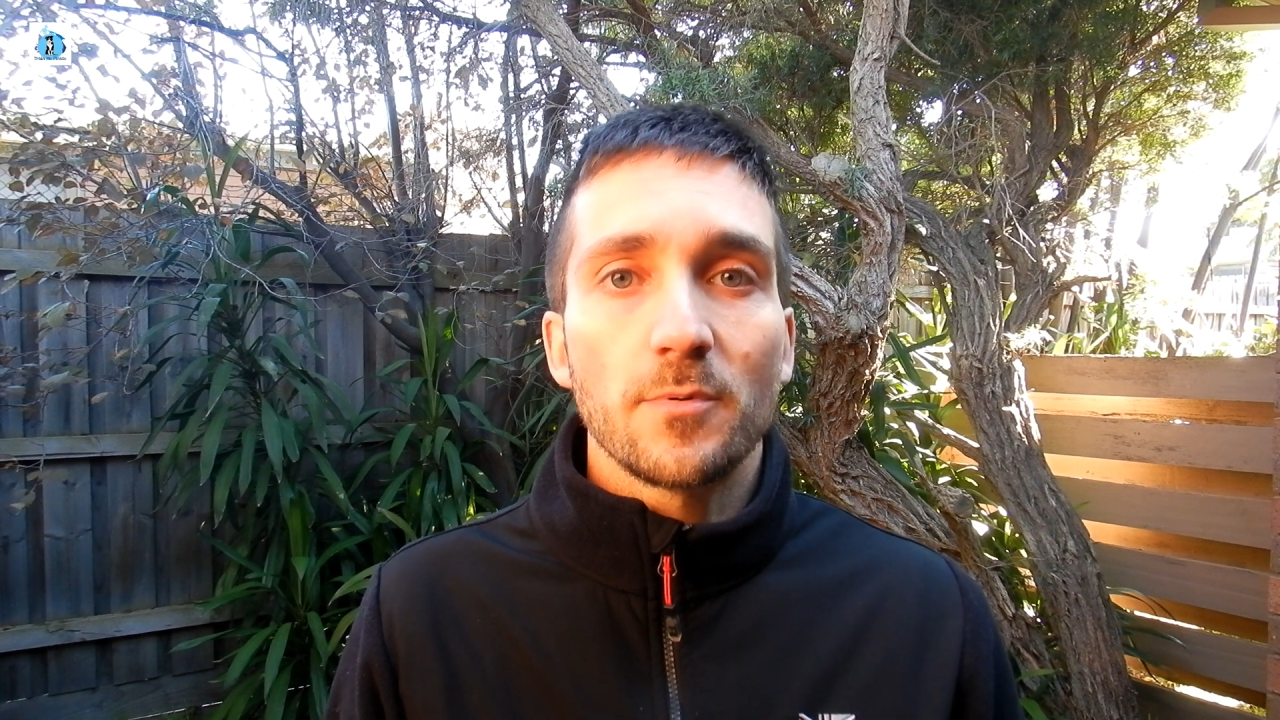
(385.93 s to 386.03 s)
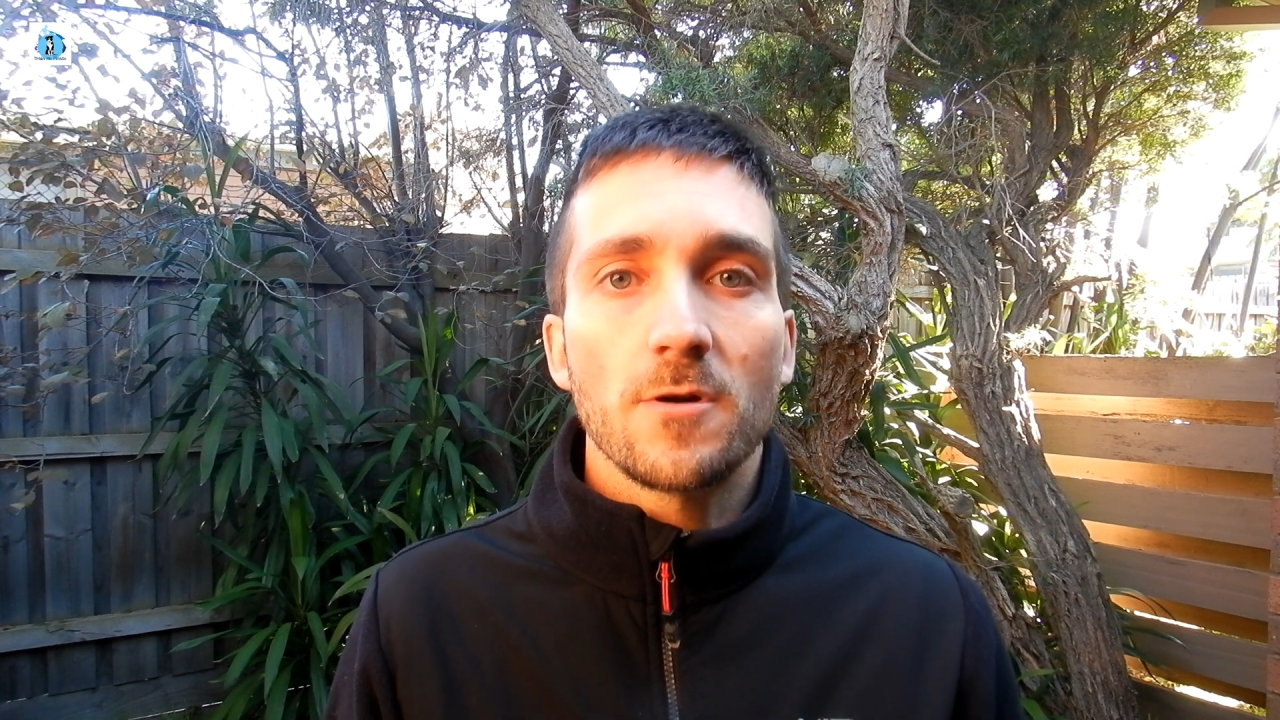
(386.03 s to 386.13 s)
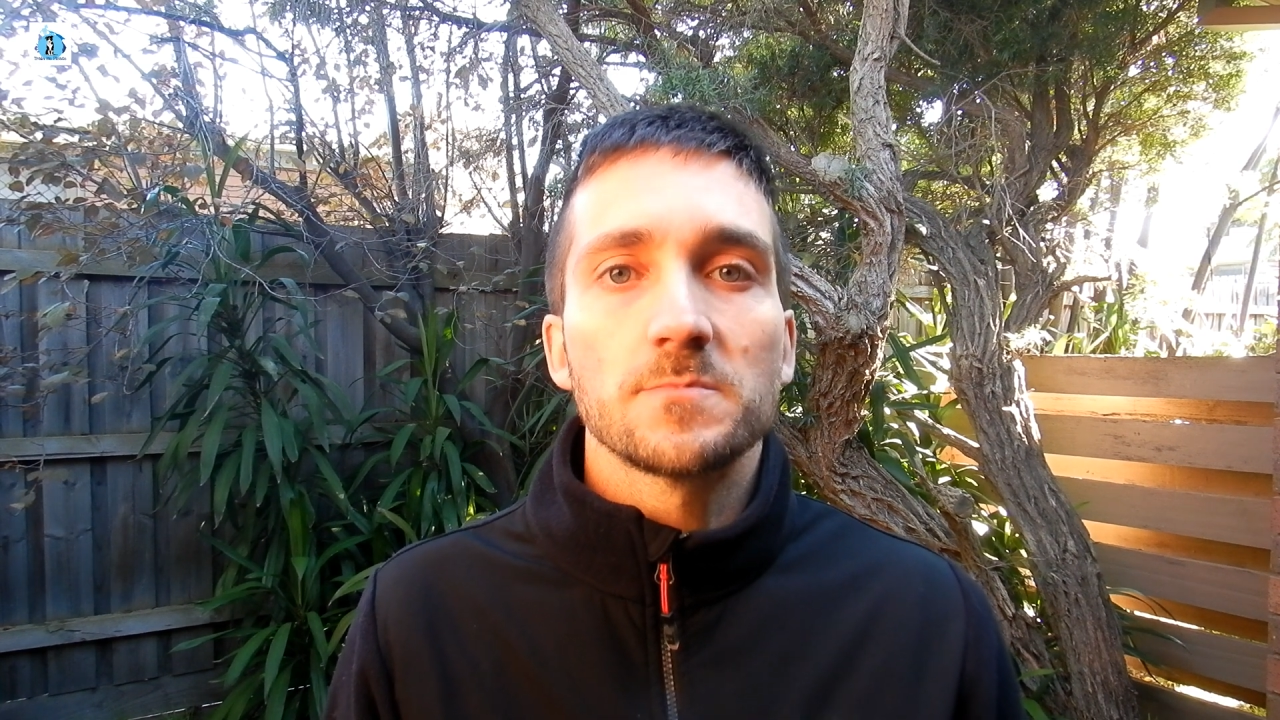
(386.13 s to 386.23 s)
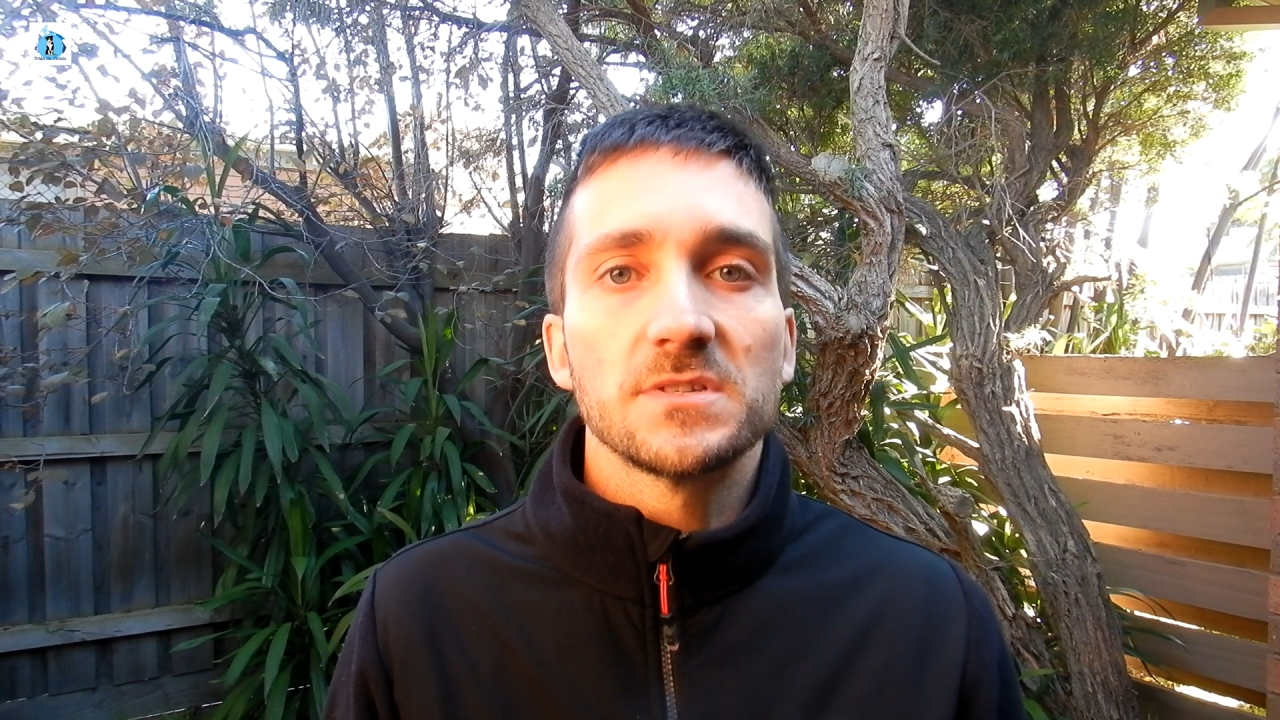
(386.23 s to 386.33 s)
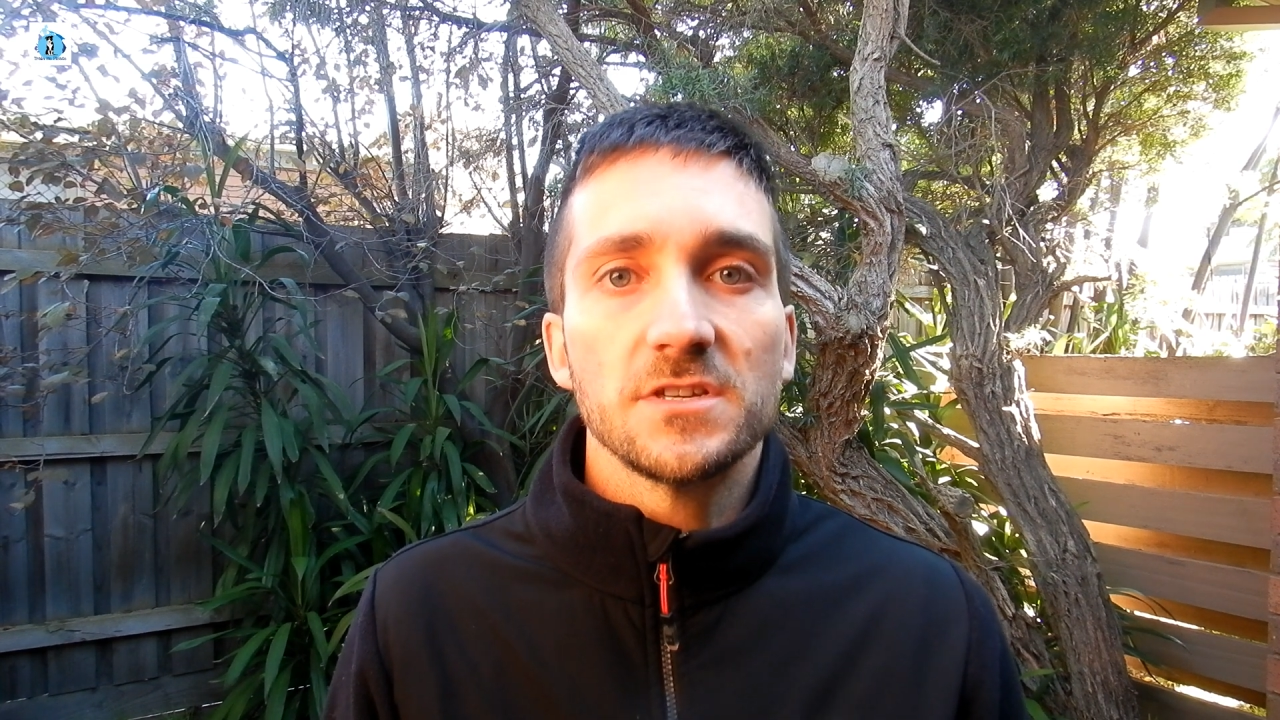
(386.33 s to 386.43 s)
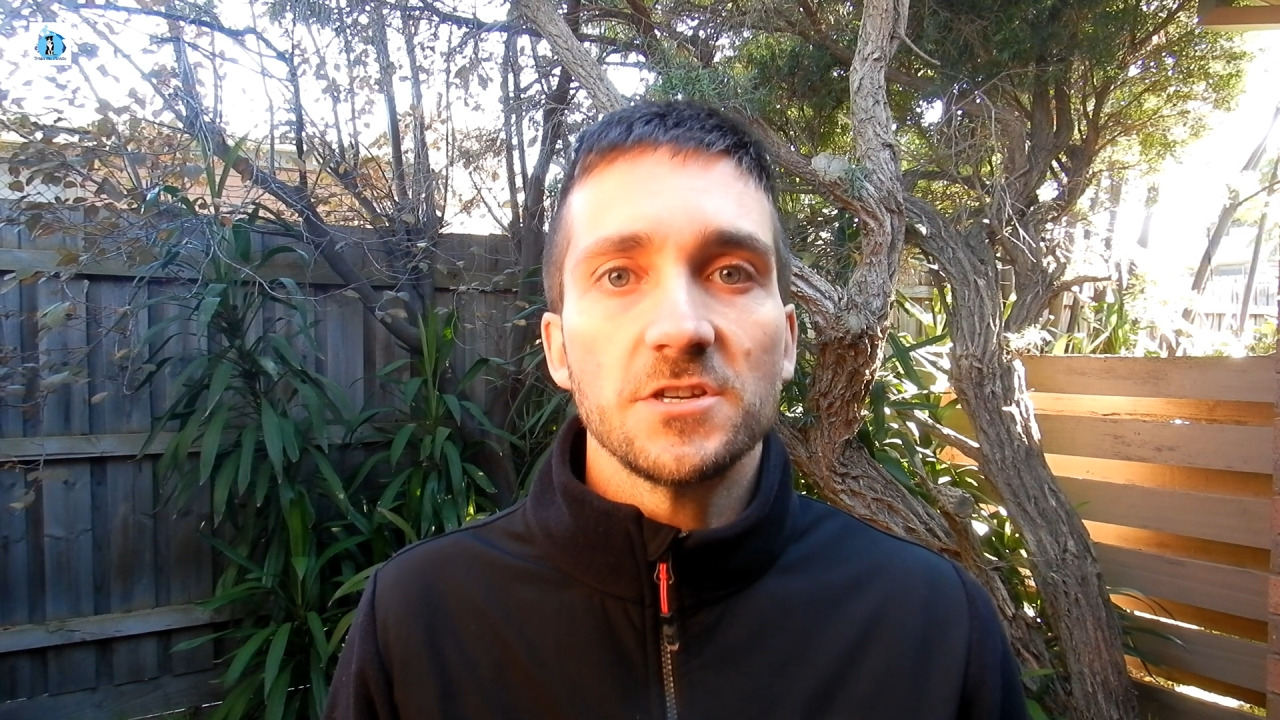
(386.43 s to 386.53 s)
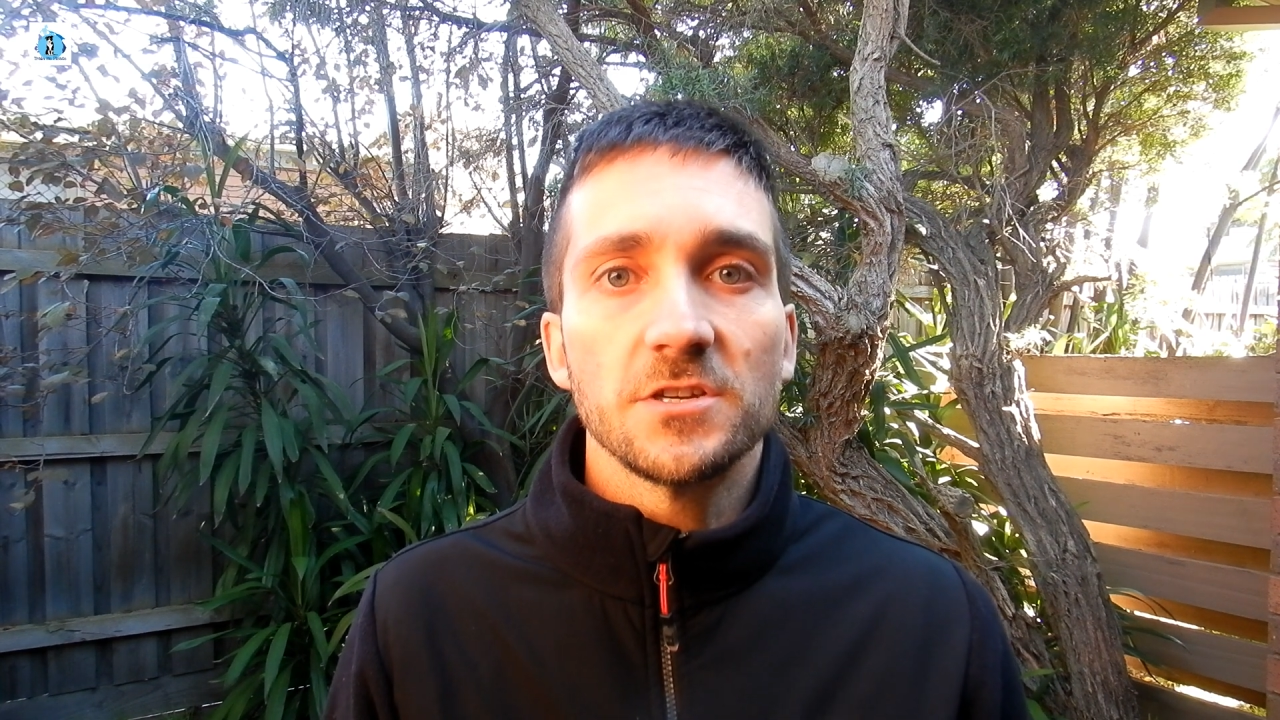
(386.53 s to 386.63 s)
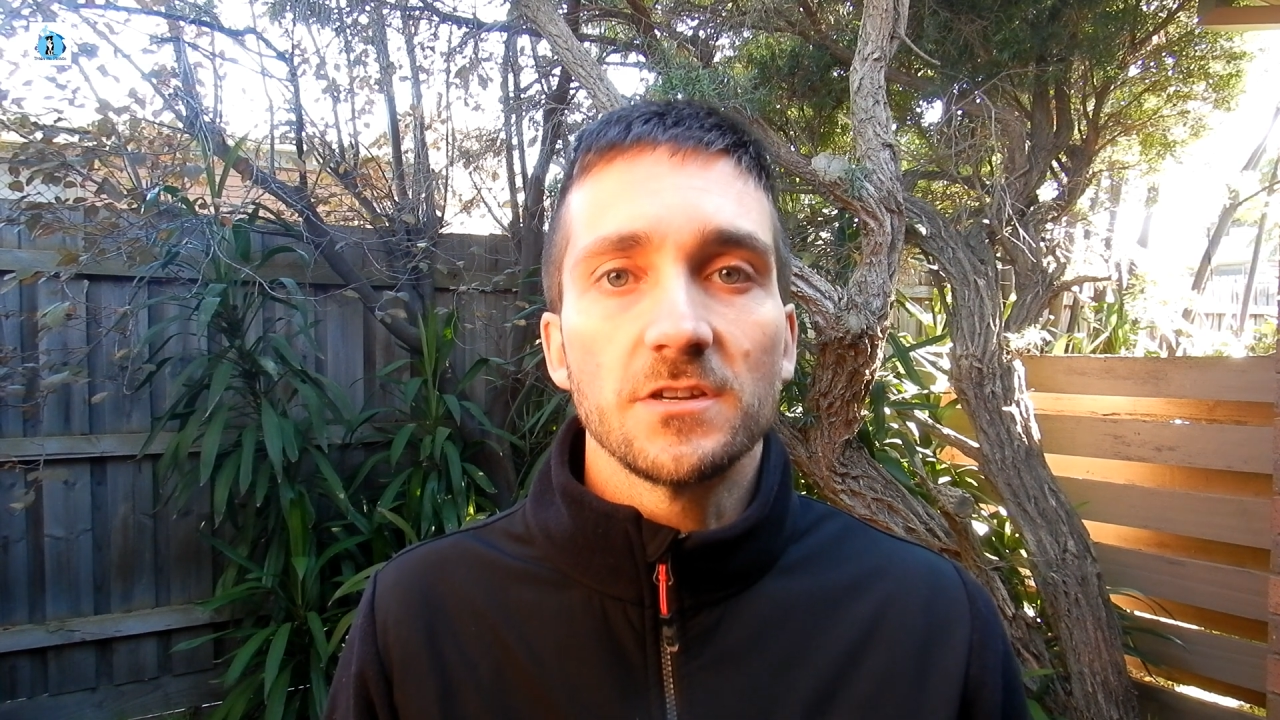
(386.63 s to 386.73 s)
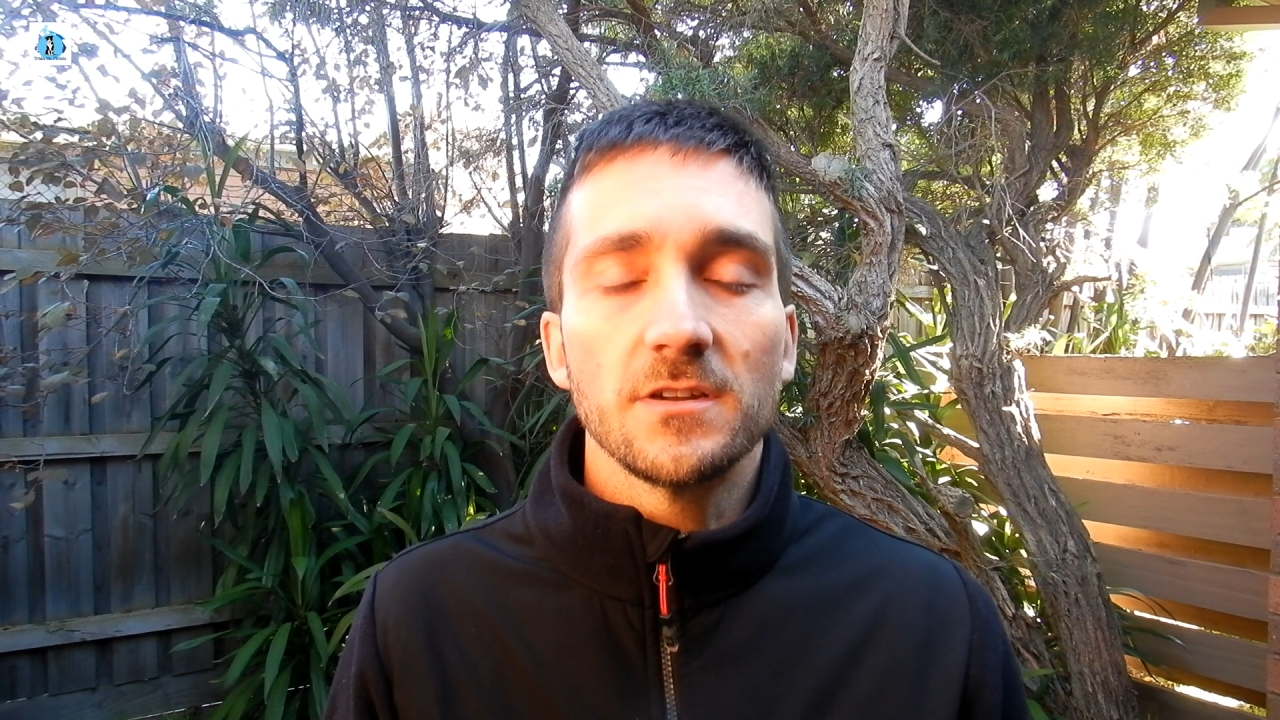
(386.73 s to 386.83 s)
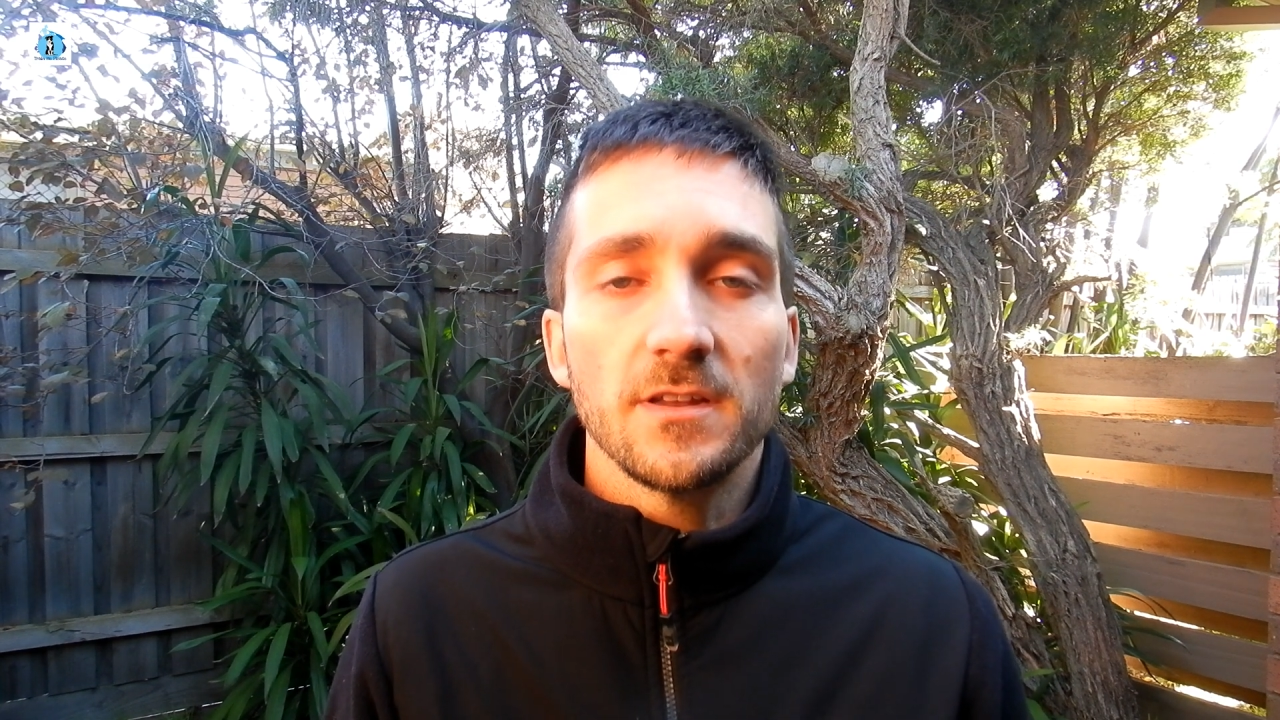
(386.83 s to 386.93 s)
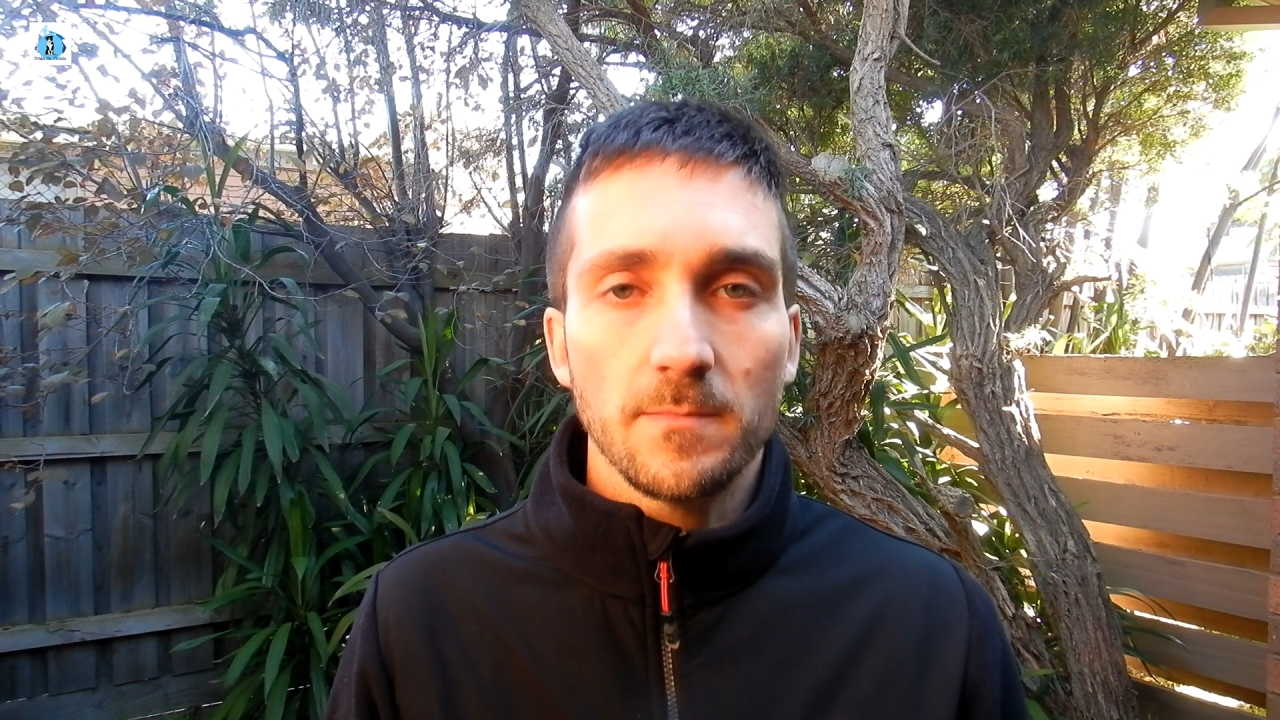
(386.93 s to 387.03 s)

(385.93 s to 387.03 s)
proposition